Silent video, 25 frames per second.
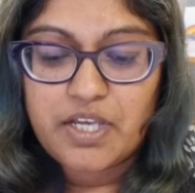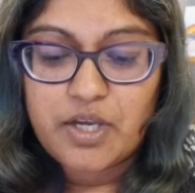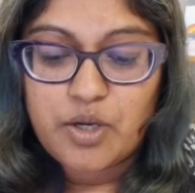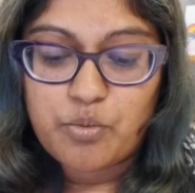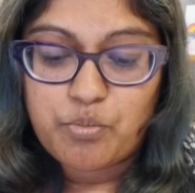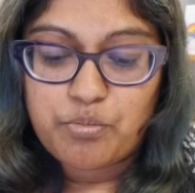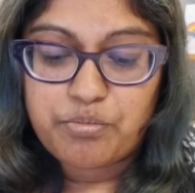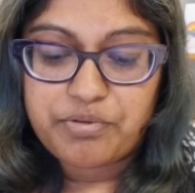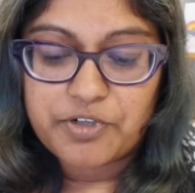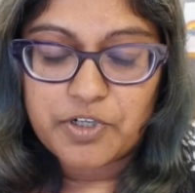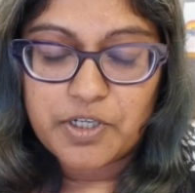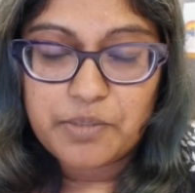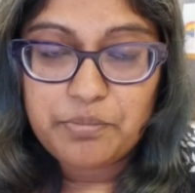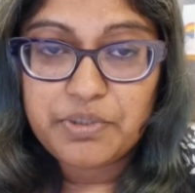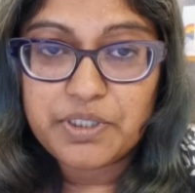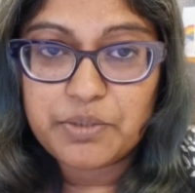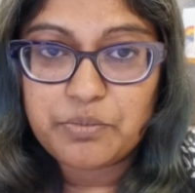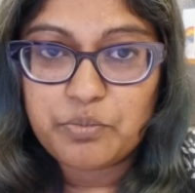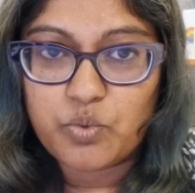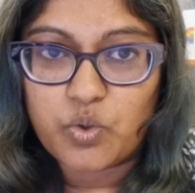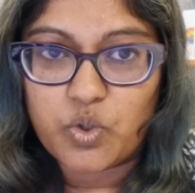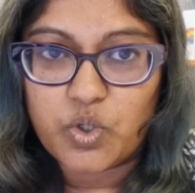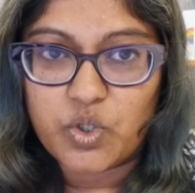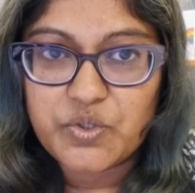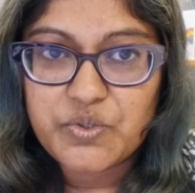
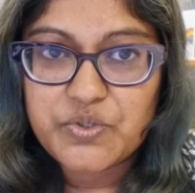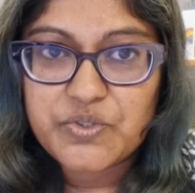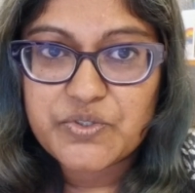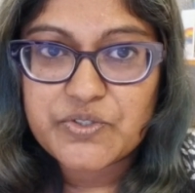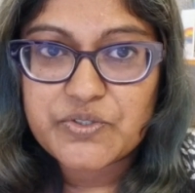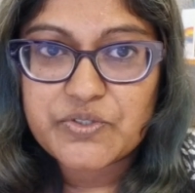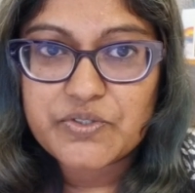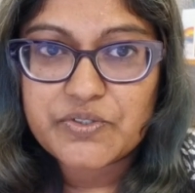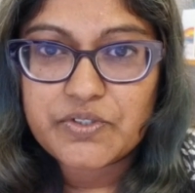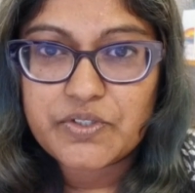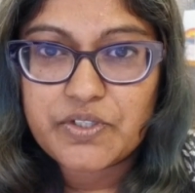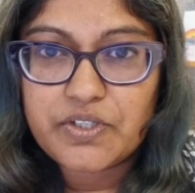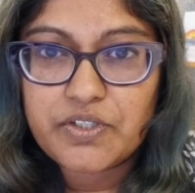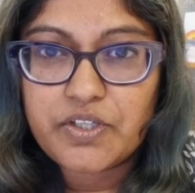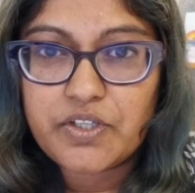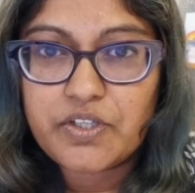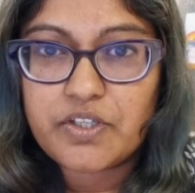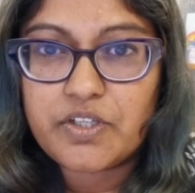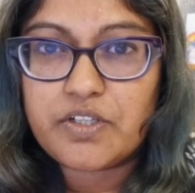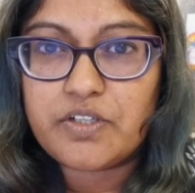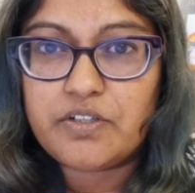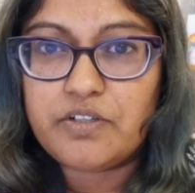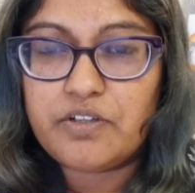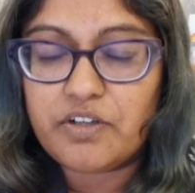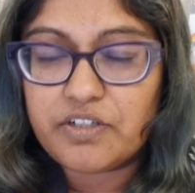Problem was,
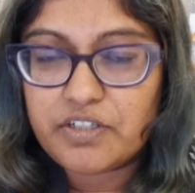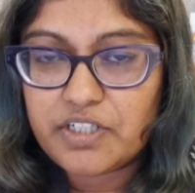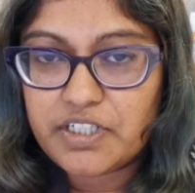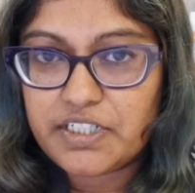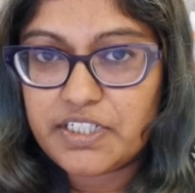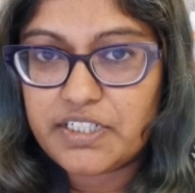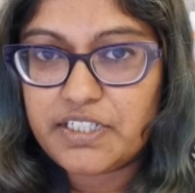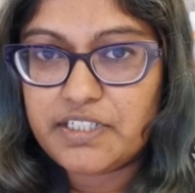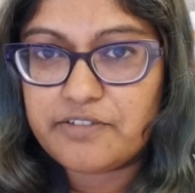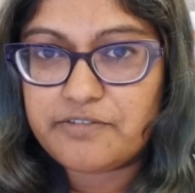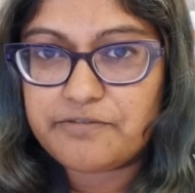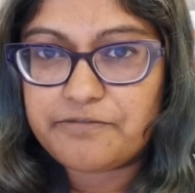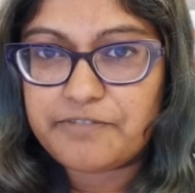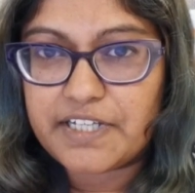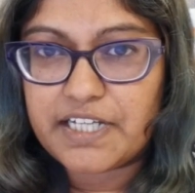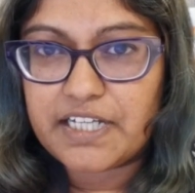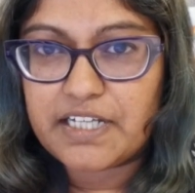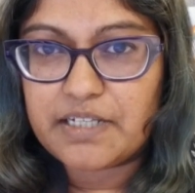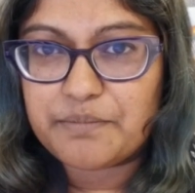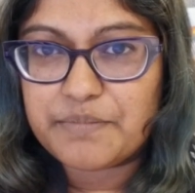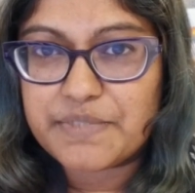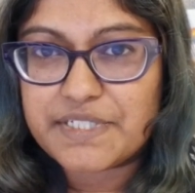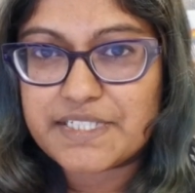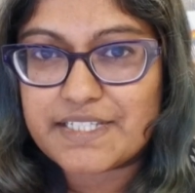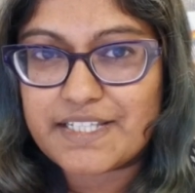Not only the
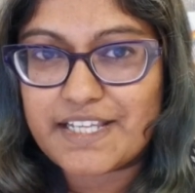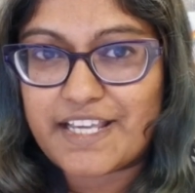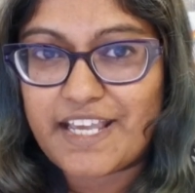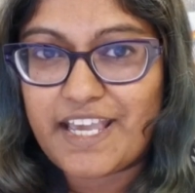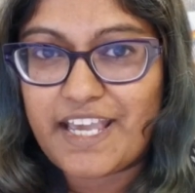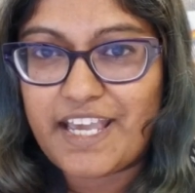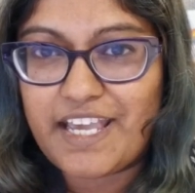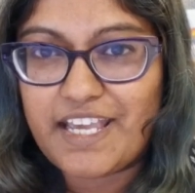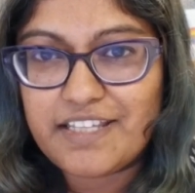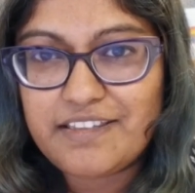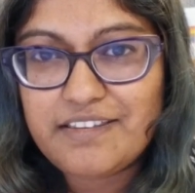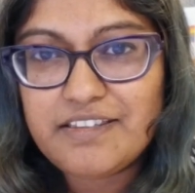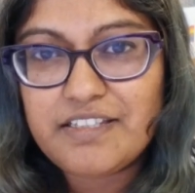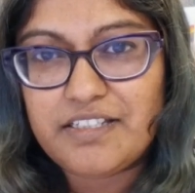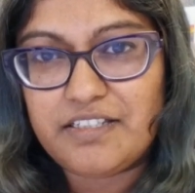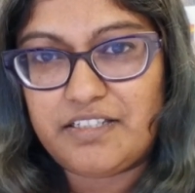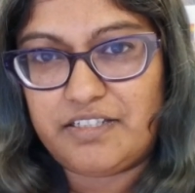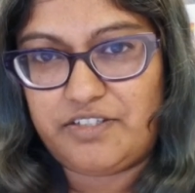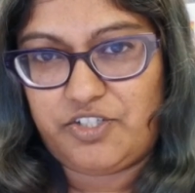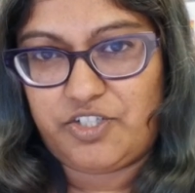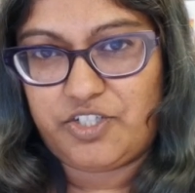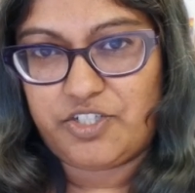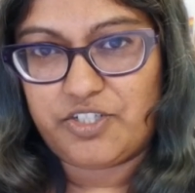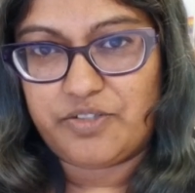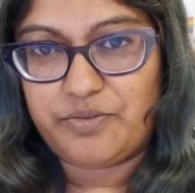farms that had
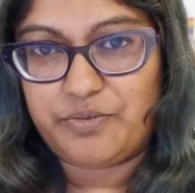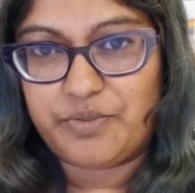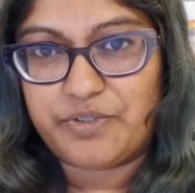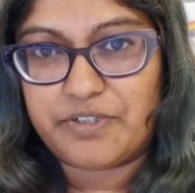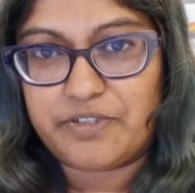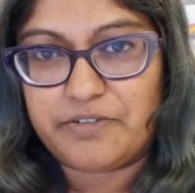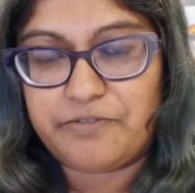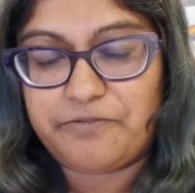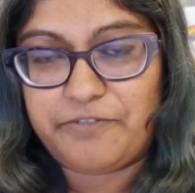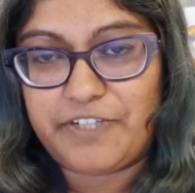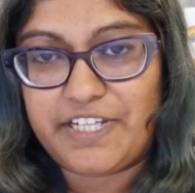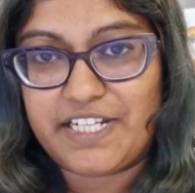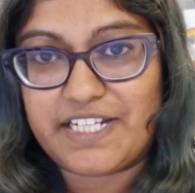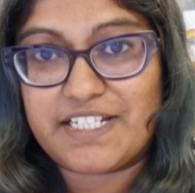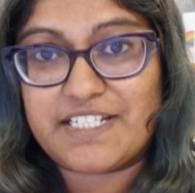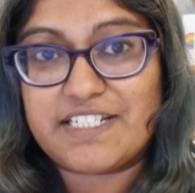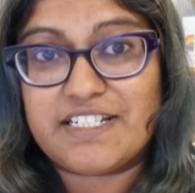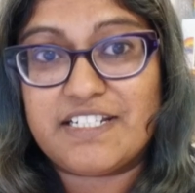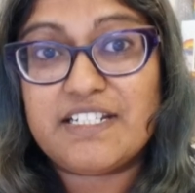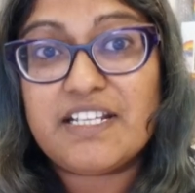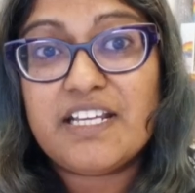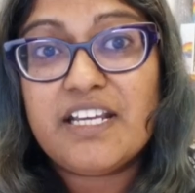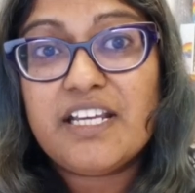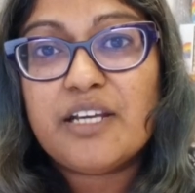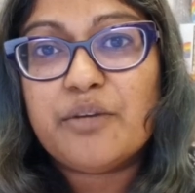the issue were
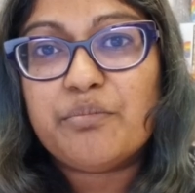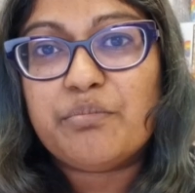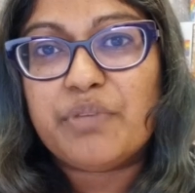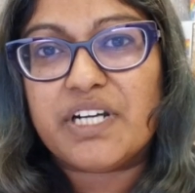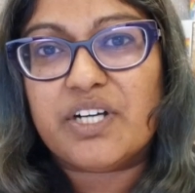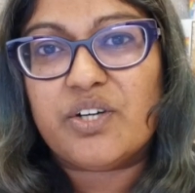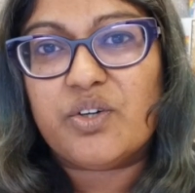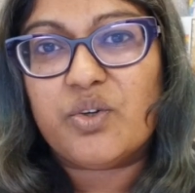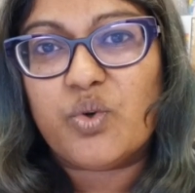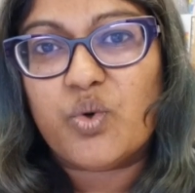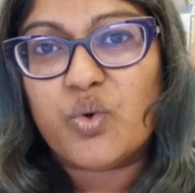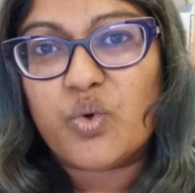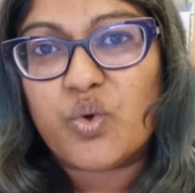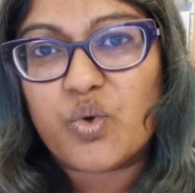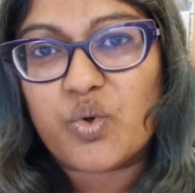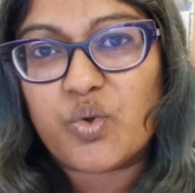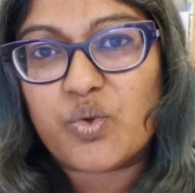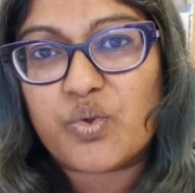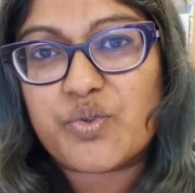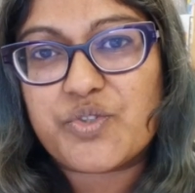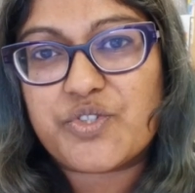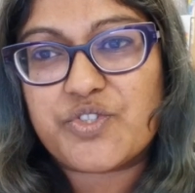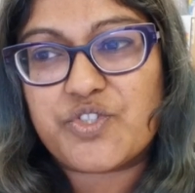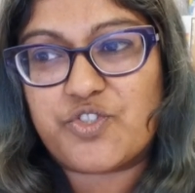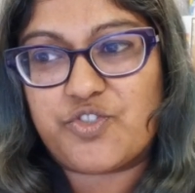affected, but
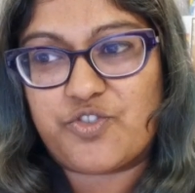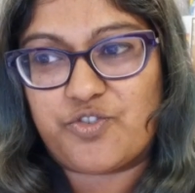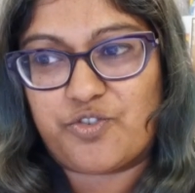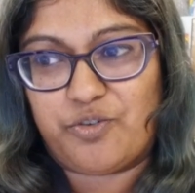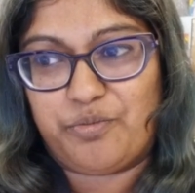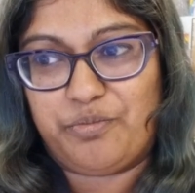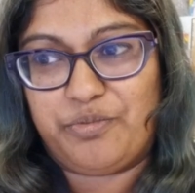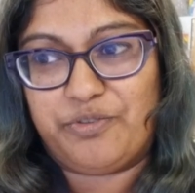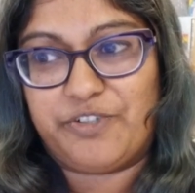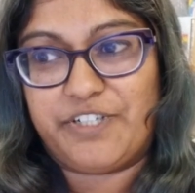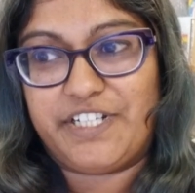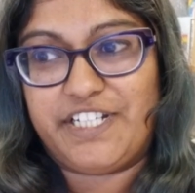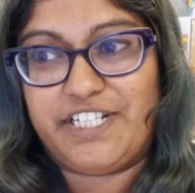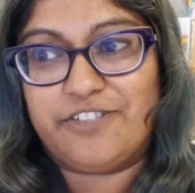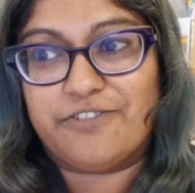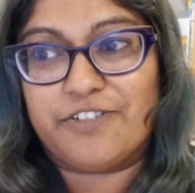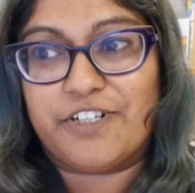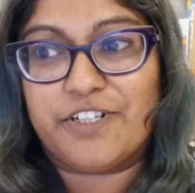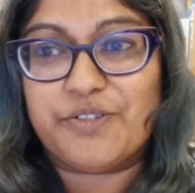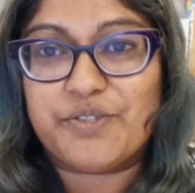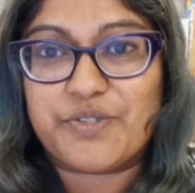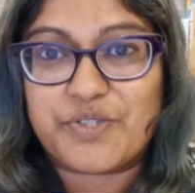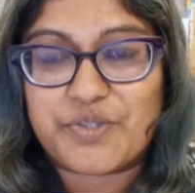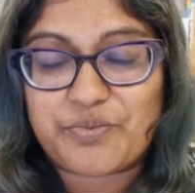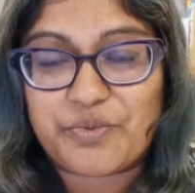all strawberry
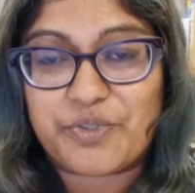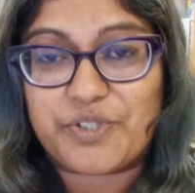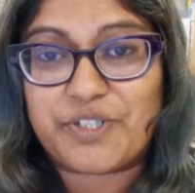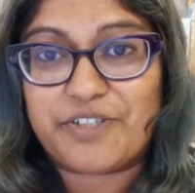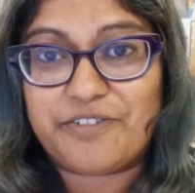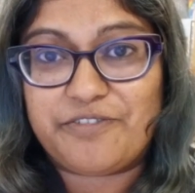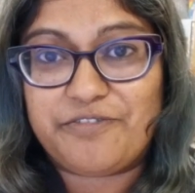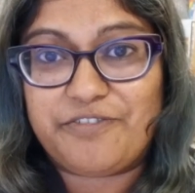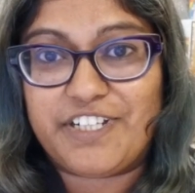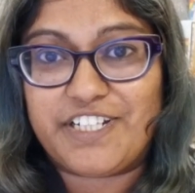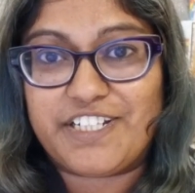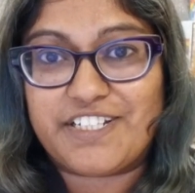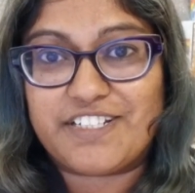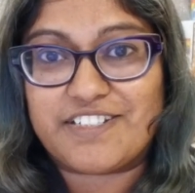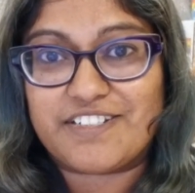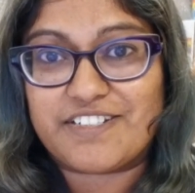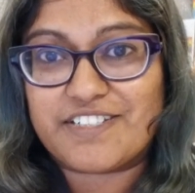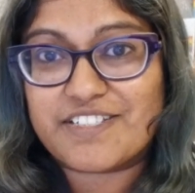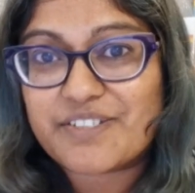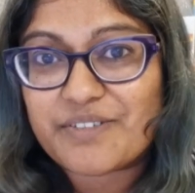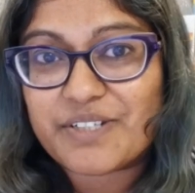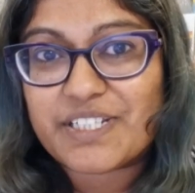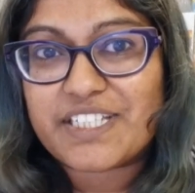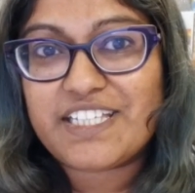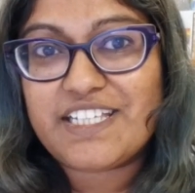growers were
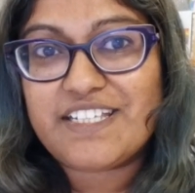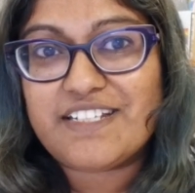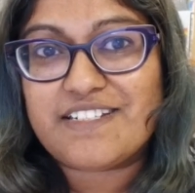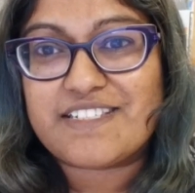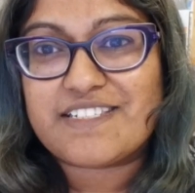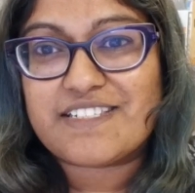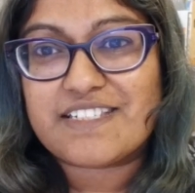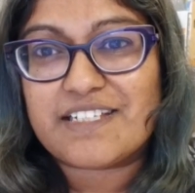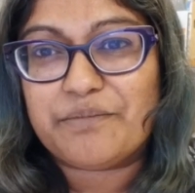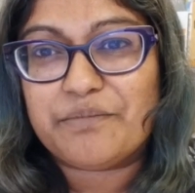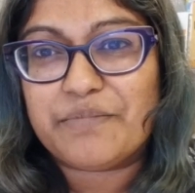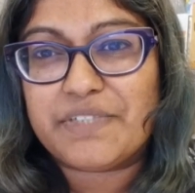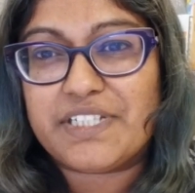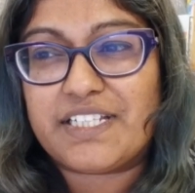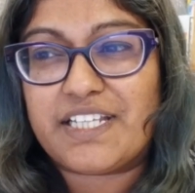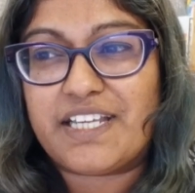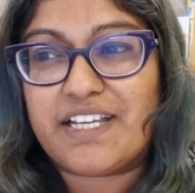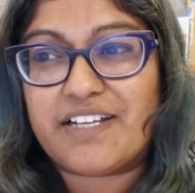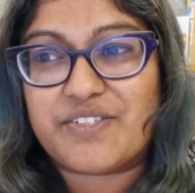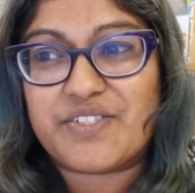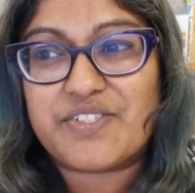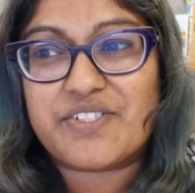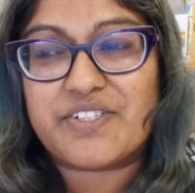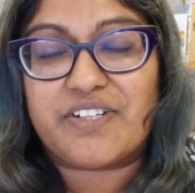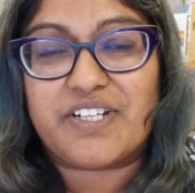affected. So again, something
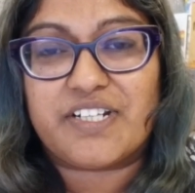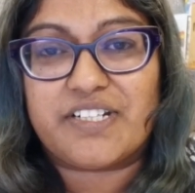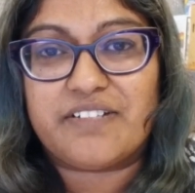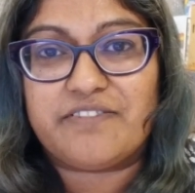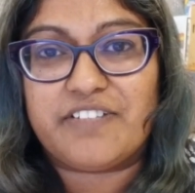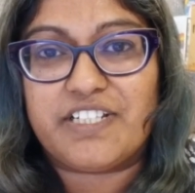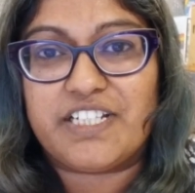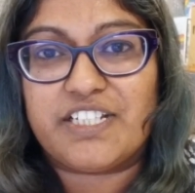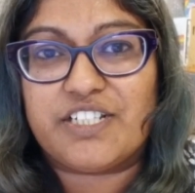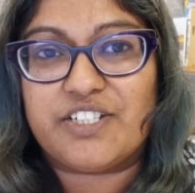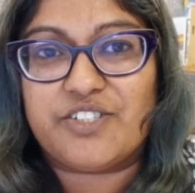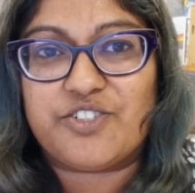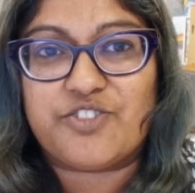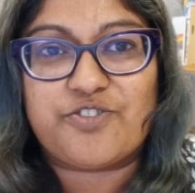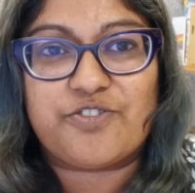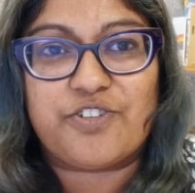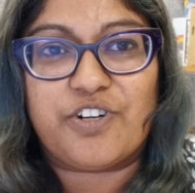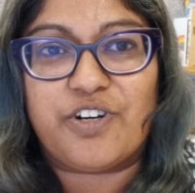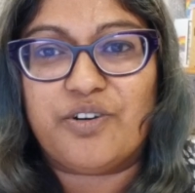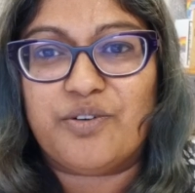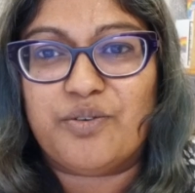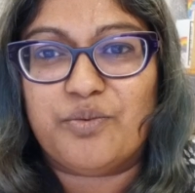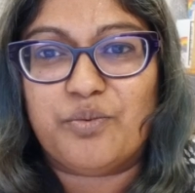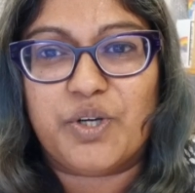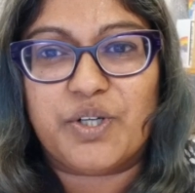outside of their
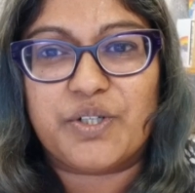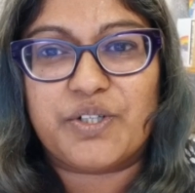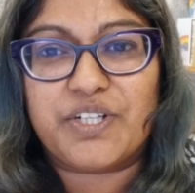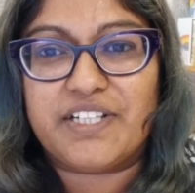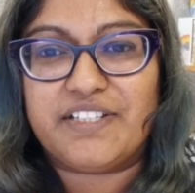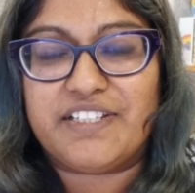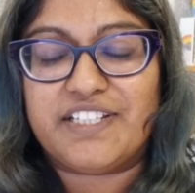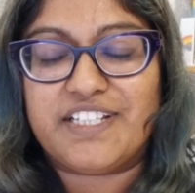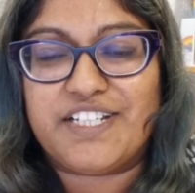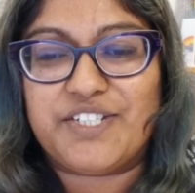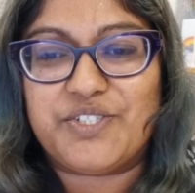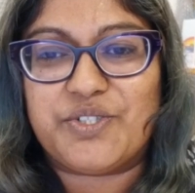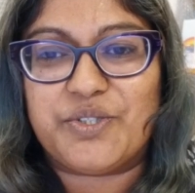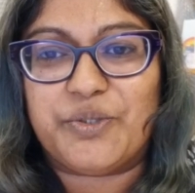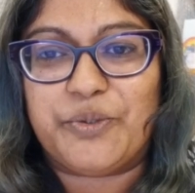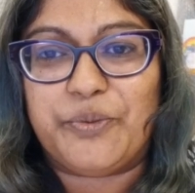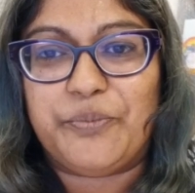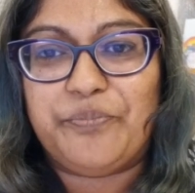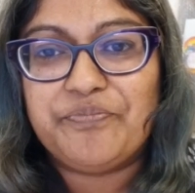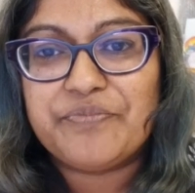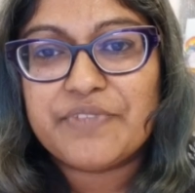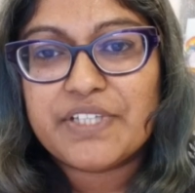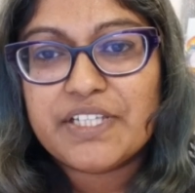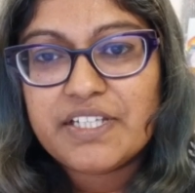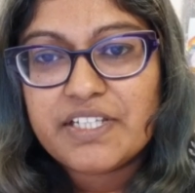control, what can they do?